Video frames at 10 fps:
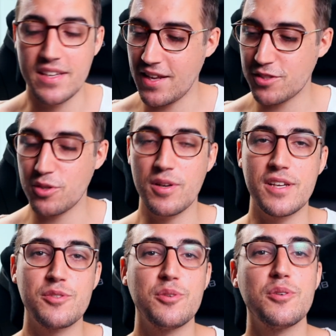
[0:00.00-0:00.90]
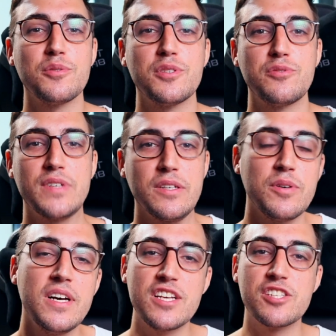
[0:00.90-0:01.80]
And as always, you know the
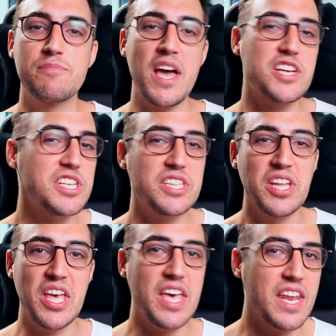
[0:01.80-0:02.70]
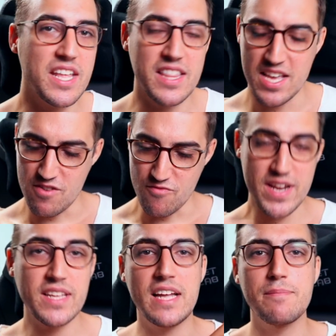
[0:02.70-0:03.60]
drill, smash it, hit it,
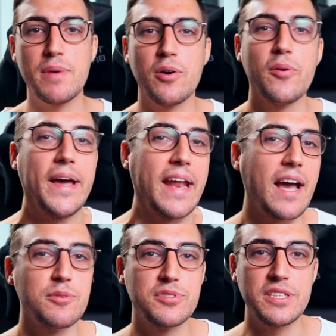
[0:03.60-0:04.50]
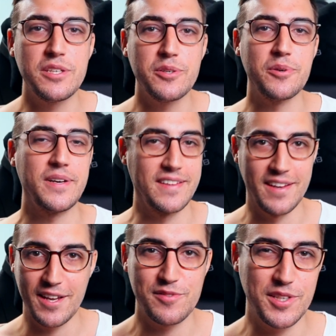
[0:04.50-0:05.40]
ring that bell, and I will see you in
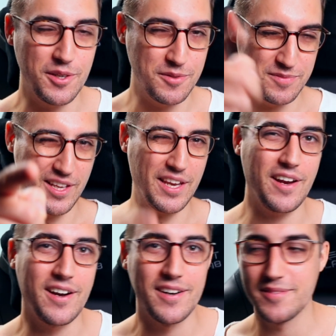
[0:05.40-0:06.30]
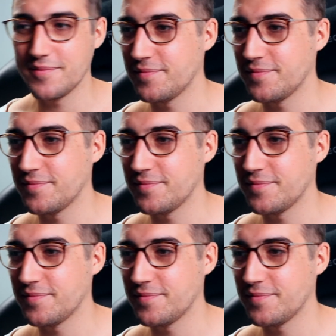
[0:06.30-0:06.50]
the next video. Take care.